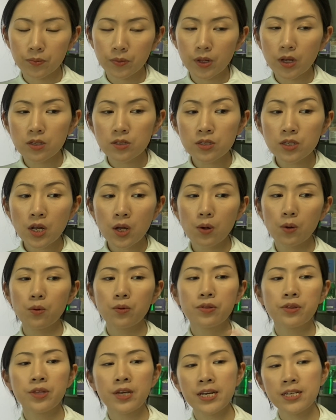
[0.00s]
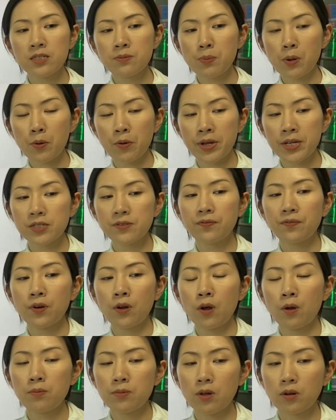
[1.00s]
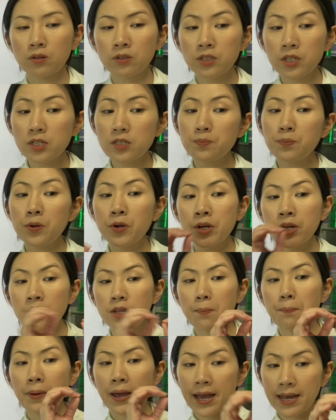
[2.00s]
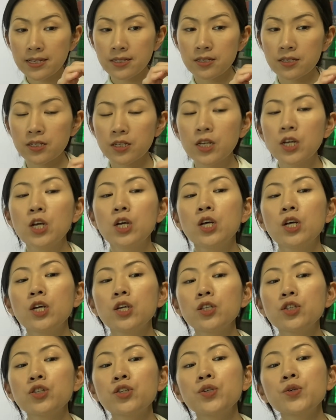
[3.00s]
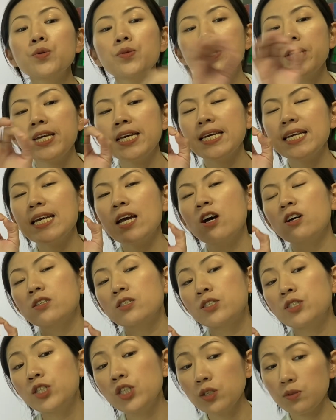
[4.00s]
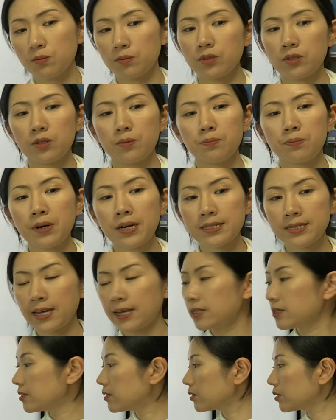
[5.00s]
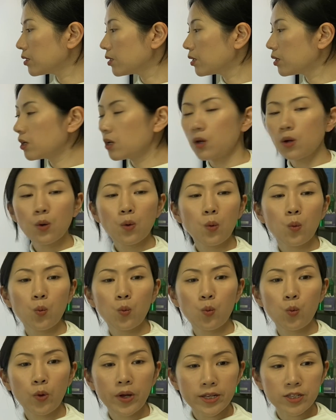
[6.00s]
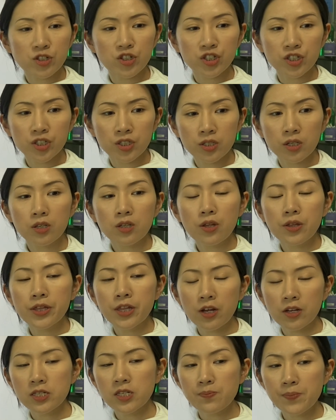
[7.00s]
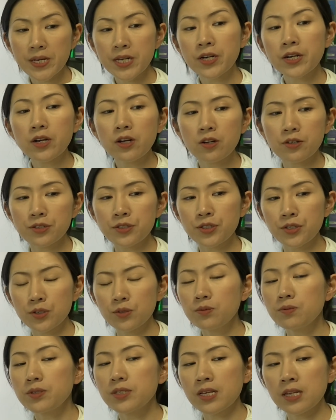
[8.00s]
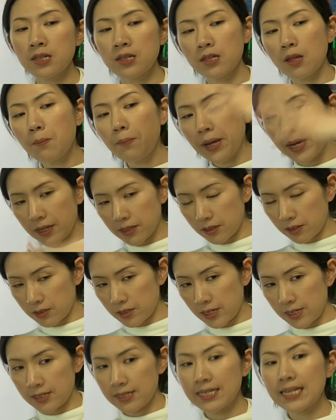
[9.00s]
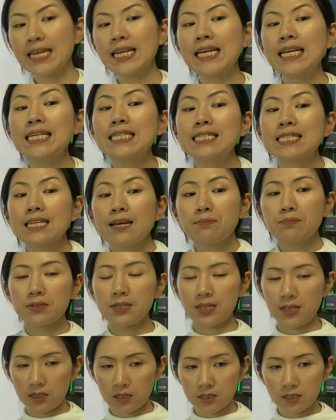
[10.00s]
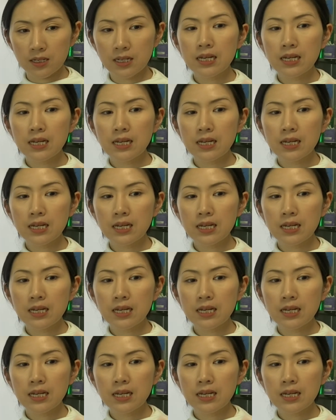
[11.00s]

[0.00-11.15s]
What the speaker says: So, the experience from the close point in the past to the assumed present, which the speaker assumes in the main clause, is accepted